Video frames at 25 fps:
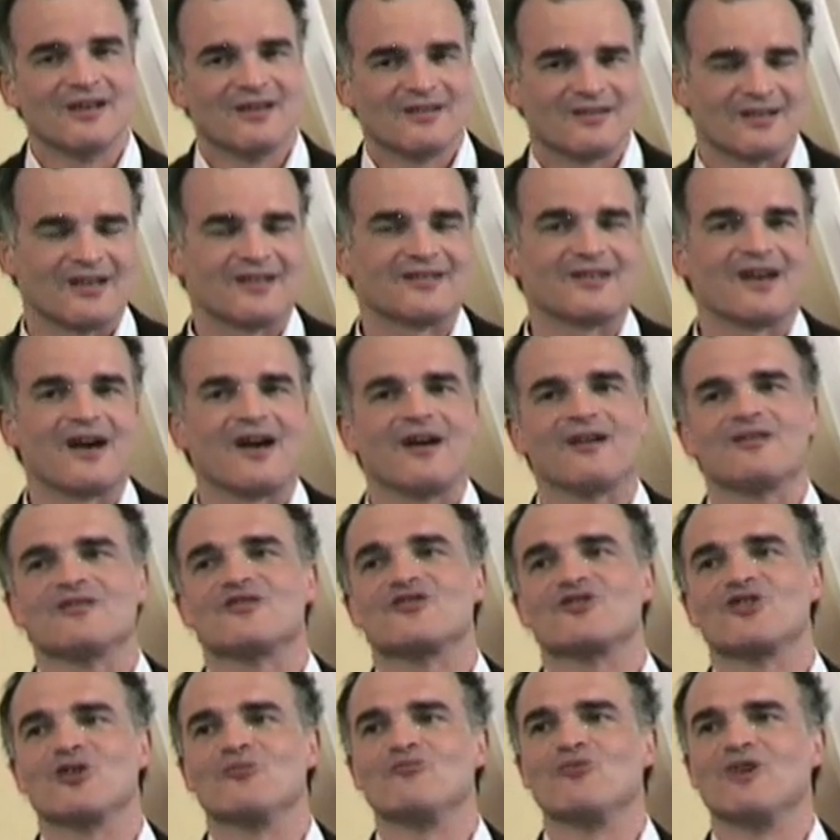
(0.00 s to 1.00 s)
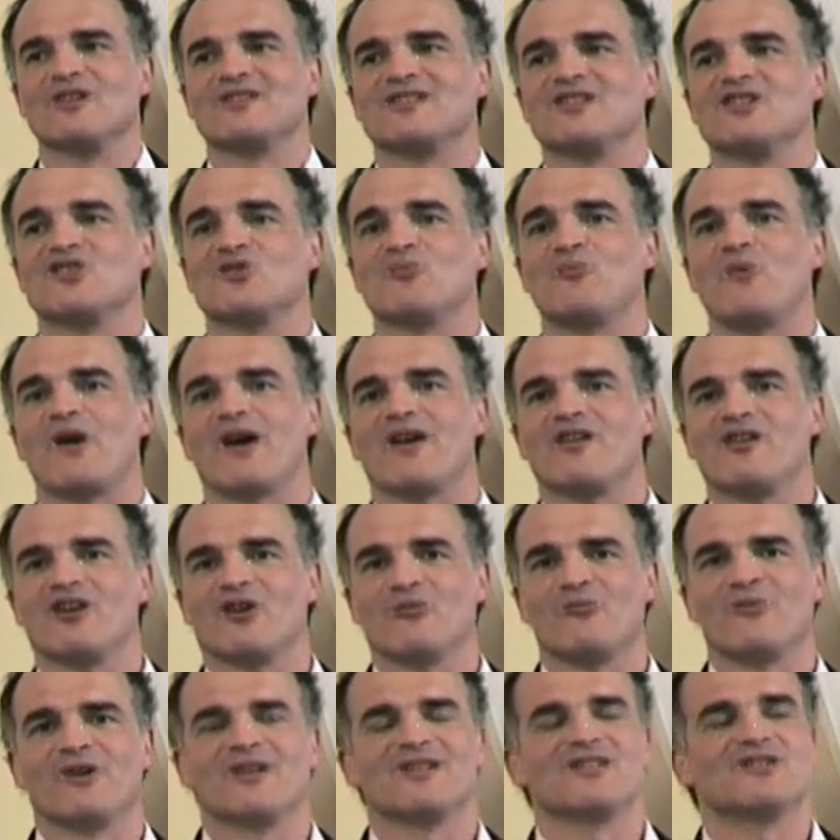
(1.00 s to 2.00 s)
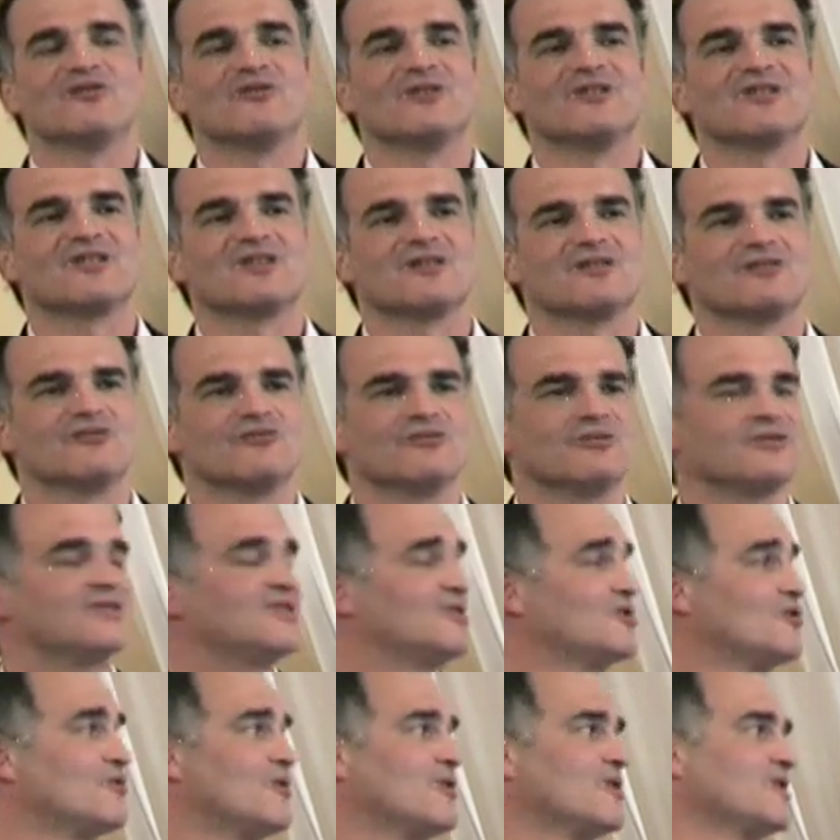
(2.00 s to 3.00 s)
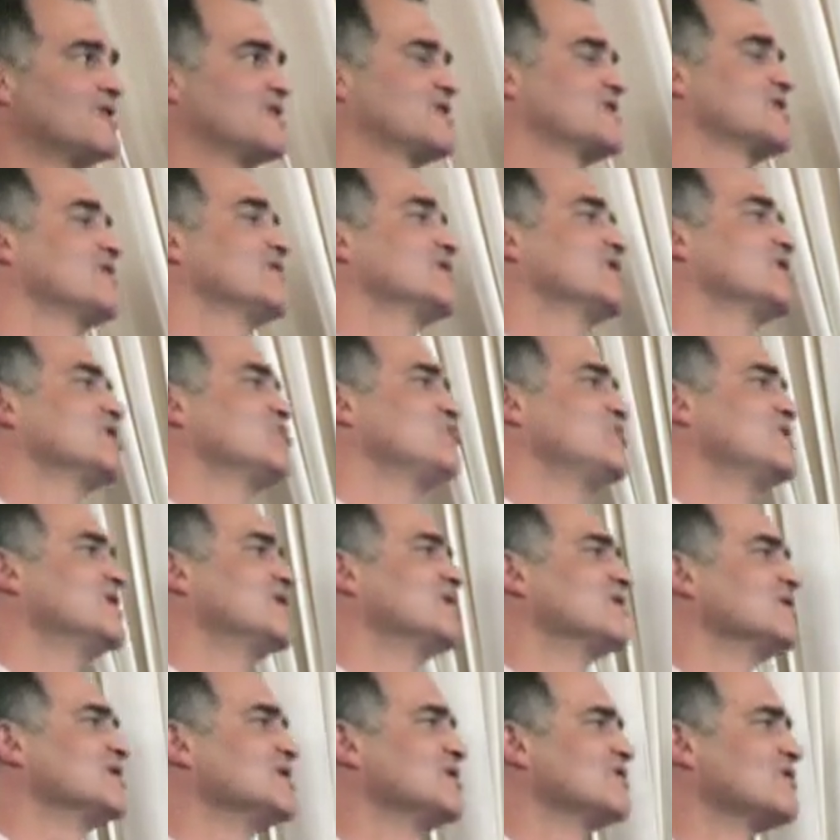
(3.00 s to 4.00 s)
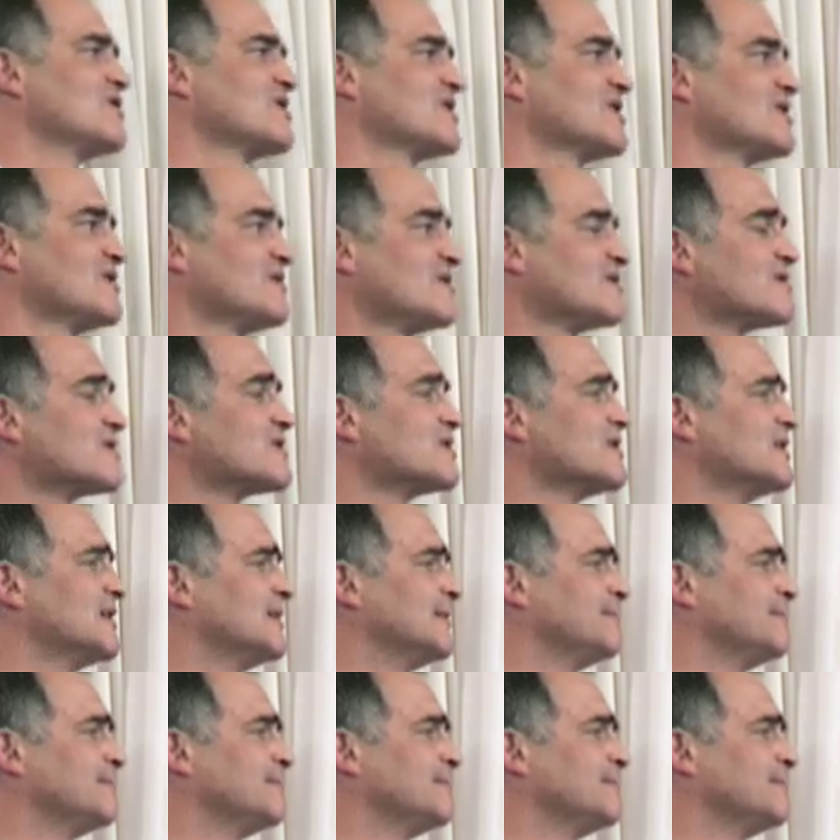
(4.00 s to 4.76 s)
that are somewhat inspired by D178B in a sense.